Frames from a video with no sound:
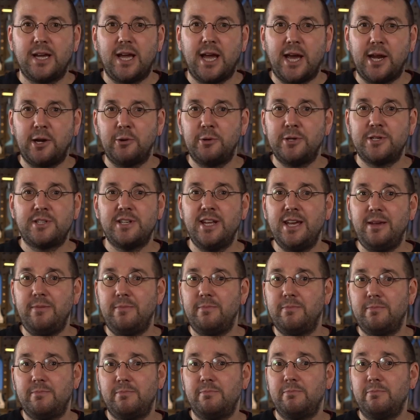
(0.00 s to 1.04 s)
Hello Internet,
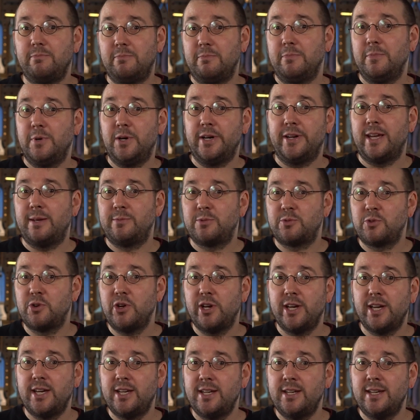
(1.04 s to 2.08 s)
my name's
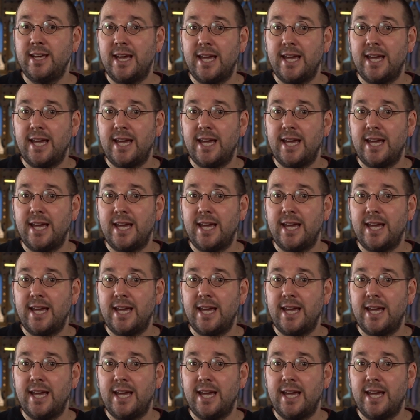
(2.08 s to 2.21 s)
Ryan